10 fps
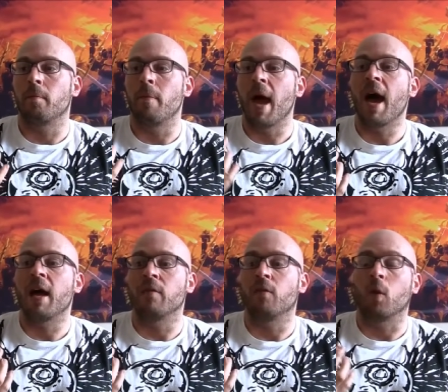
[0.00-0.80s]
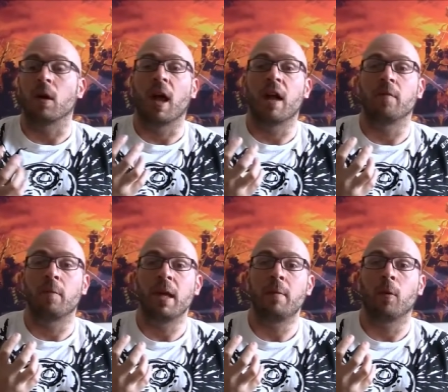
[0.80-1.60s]
bad, and for a lot of
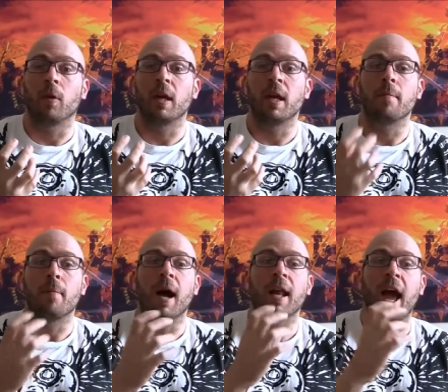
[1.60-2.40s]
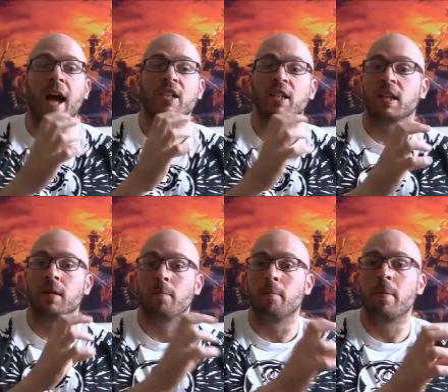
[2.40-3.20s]
people, it might
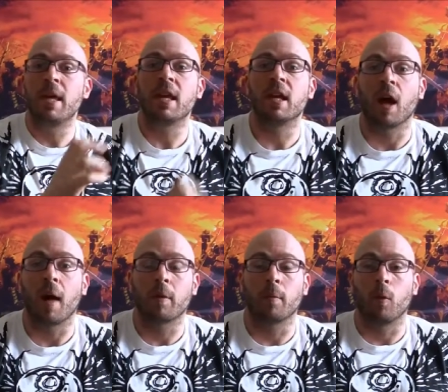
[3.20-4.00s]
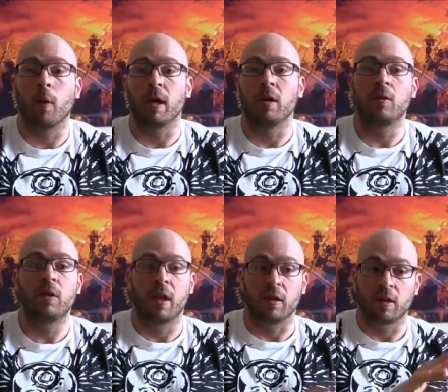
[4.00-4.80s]
actually be an optimal way to do
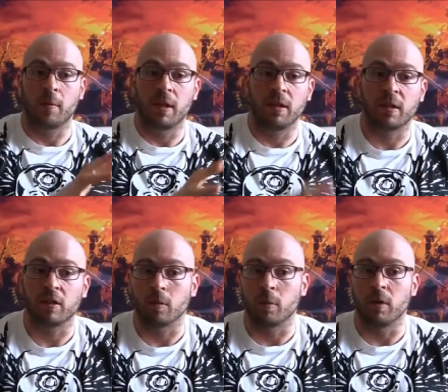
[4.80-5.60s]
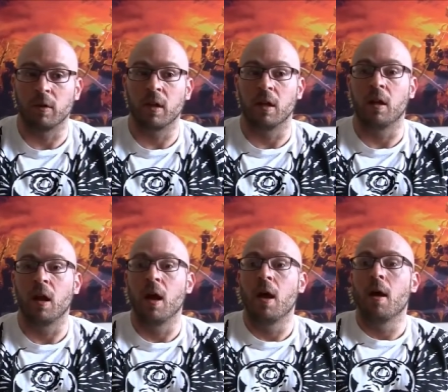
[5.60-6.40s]
things. Some of these things are presented,
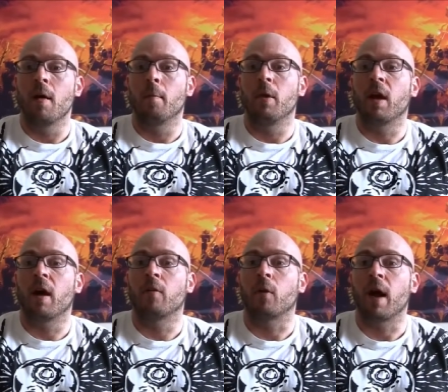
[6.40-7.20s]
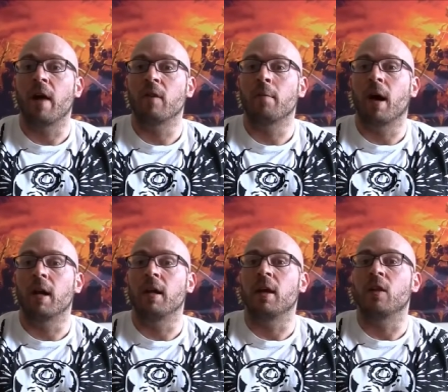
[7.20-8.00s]
but not for
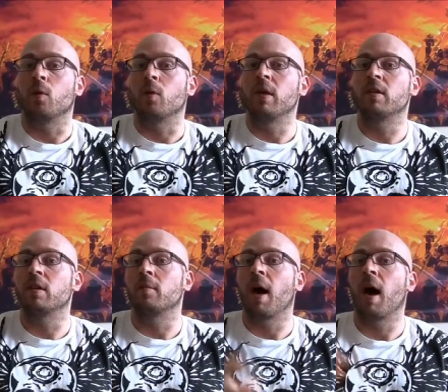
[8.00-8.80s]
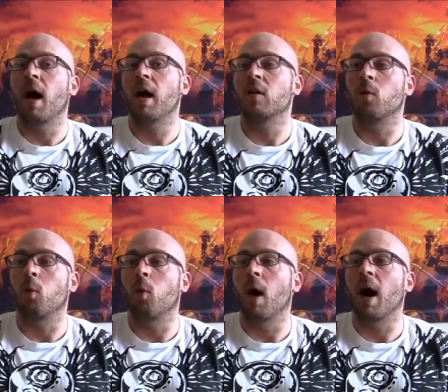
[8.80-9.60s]
everybody, and the reasons behind
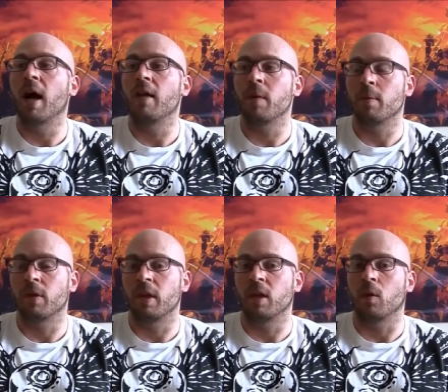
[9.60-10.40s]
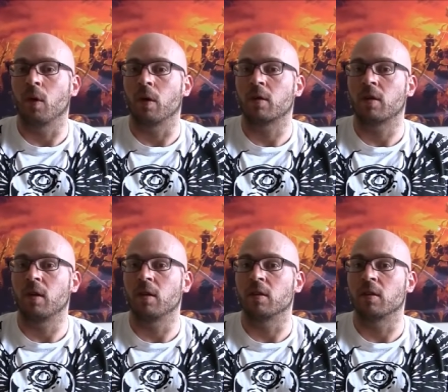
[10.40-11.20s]
why people think it works
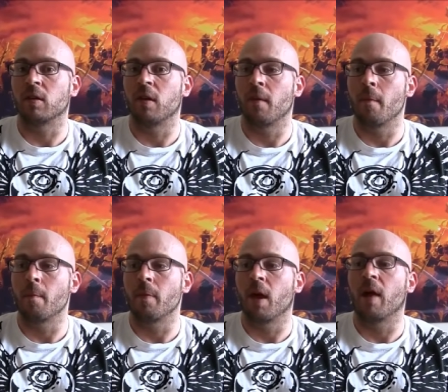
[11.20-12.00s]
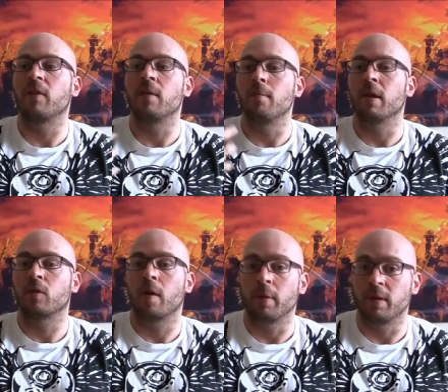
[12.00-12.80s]
is often
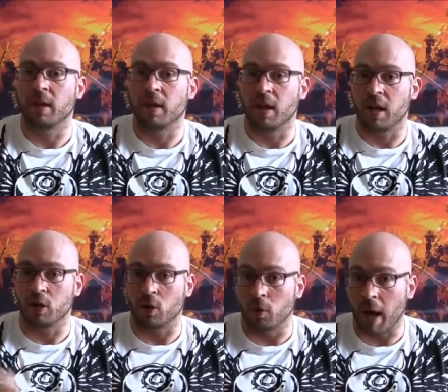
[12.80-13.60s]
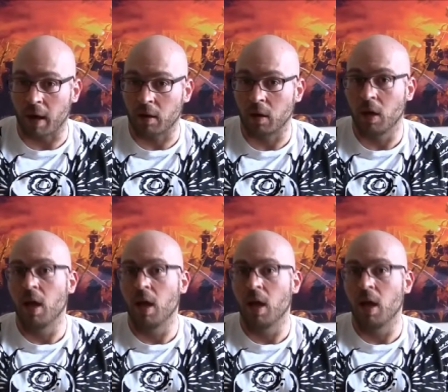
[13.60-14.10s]
misrepresented and incorrect.